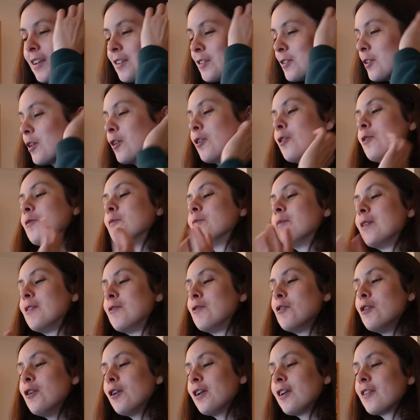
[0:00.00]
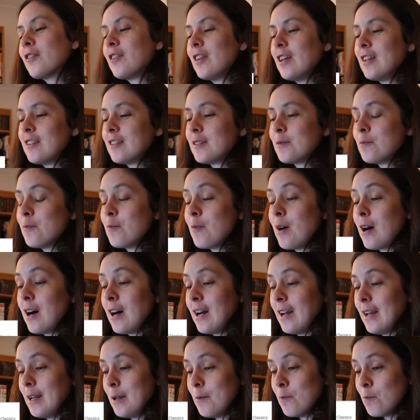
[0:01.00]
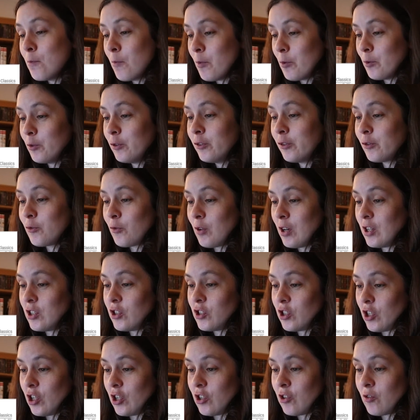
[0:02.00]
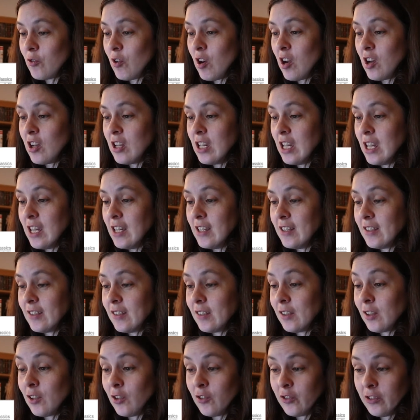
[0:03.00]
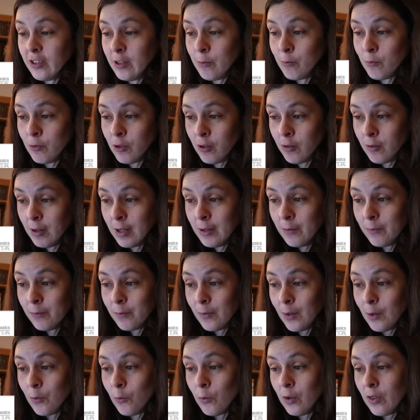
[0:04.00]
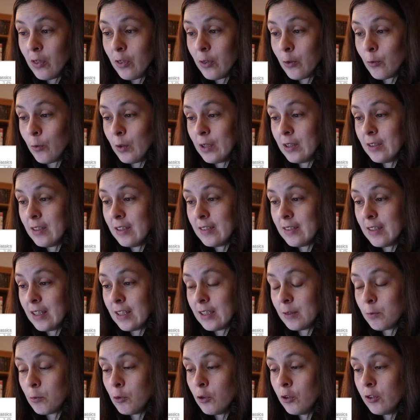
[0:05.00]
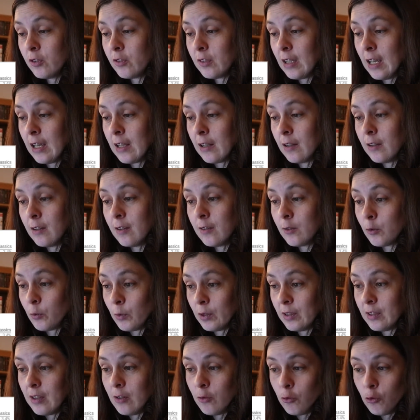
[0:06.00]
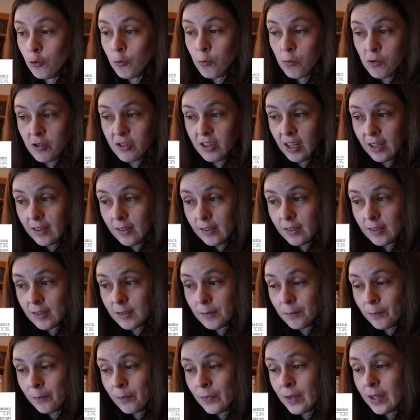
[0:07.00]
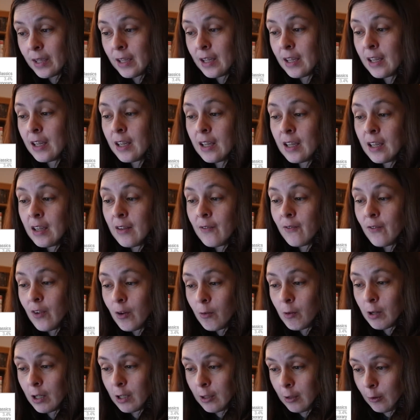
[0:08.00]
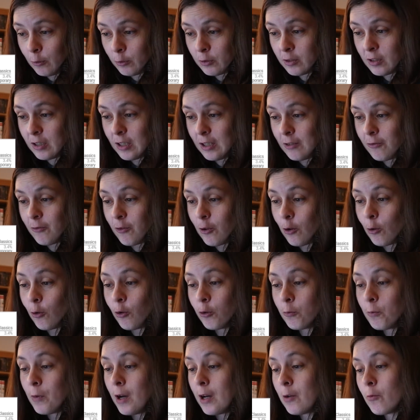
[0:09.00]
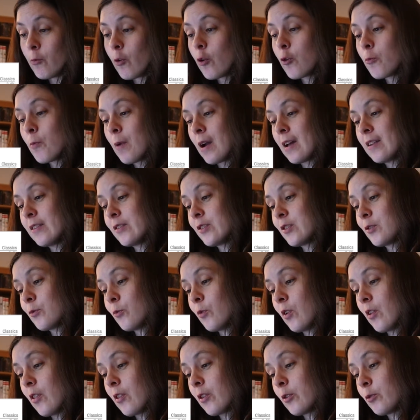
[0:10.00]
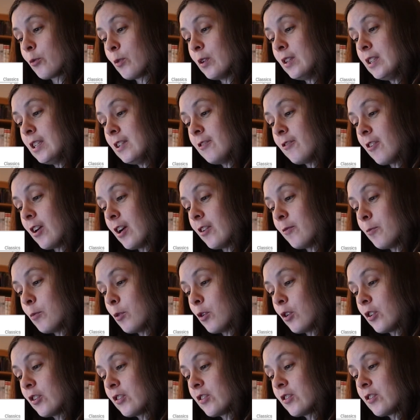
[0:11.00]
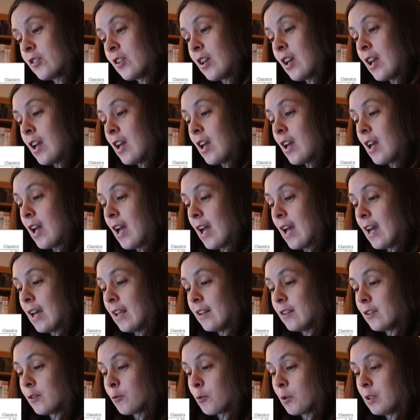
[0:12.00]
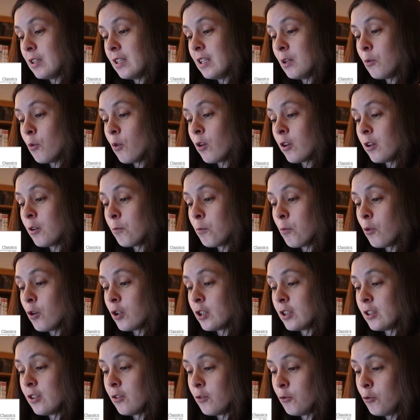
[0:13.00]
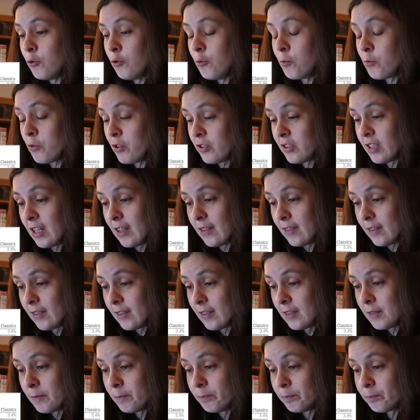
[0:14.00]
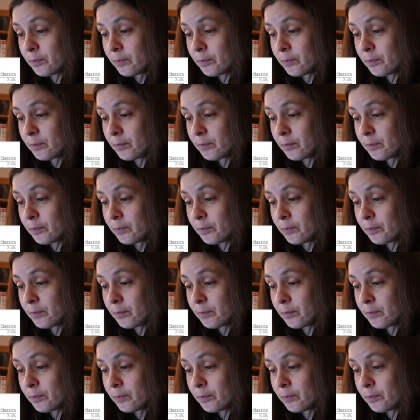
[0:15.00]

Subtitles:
So if you look at this, my most read genre is contemporary with 26 books and 22%. Very closely followed by romance with 25 books and 21.2%.